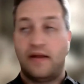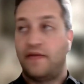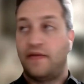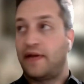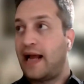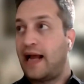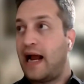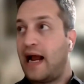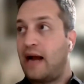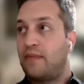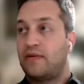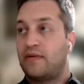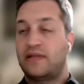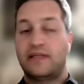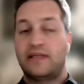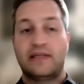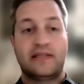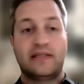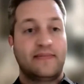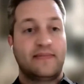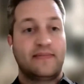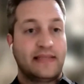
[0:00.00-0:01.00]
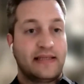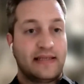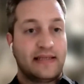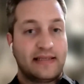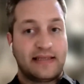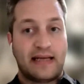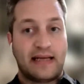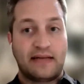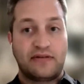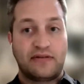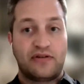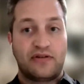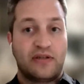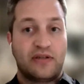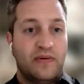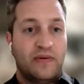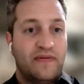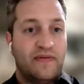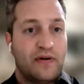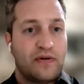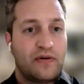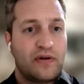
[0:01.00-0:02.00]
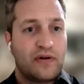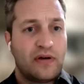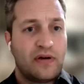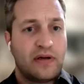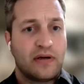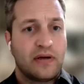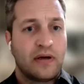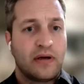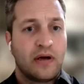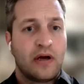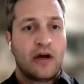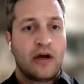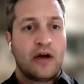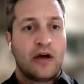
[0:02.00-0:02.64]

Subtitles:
and the camera systems and the sensors, and we felt good.